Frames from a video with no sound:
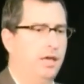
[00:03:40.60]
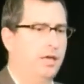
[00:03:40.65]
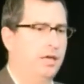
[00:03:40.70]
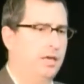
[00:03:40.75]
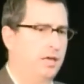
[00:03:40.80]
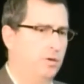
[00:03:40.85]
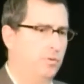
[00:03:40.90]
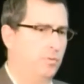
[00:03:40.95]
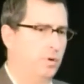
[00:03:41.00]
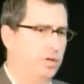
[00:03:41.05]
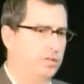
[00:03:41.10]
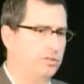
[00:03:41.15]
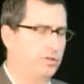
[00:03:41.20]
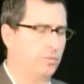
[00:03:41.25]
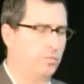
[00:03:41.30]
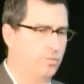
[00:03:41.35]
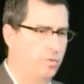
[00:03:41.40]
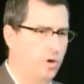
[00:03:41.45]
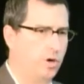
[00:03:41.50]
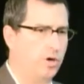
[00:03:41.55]
It was
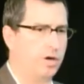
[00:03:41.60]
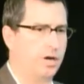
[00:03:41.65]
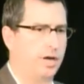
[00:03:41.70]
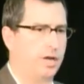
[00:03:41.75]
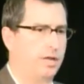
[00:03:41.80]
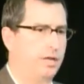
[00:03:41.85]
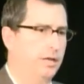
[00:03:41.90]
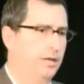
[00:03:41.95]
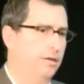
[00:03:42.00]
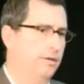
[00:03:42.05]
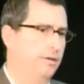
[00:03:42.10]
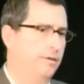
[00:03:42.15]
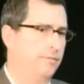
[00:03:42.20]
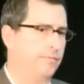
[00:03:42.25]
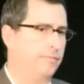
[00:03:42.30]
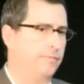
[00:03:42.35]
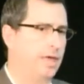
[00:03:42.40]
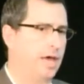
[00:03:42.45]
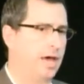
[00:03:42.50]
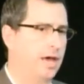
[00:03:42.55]
a worry
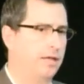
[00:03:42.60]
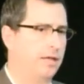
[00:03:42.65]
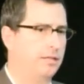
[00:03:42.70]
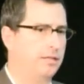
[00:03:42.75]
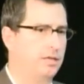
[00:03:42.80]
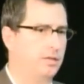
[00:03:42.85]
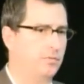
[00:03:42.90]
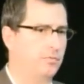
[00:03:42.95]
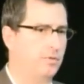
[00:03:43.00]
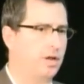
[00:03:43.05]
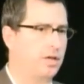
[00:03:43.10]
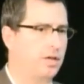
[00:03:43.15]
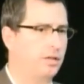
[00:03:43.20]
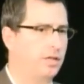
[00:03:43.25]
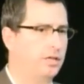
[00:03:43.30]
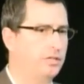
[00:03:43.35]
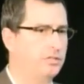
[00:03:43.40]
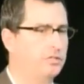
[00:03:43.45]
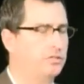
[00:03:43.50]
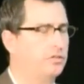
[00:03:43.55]
that the
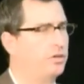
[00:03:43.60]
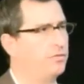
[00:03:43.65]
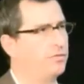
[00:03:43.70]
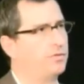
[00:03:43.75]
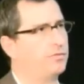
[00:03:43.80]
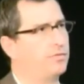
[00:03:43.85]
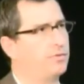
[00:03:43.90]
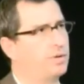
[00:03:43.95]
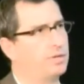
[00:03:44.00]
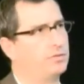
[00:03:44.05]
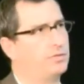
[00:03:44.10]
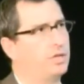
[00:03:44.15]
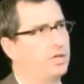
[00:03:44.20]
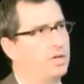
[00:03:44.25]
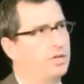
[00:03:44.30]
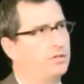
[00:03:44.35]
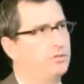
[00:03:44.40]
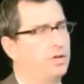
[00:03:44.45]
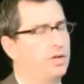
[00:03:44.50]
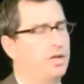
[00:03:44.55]
regulations are different from country to
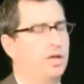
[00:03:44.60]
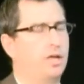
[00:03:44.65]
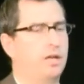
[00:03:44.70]
country.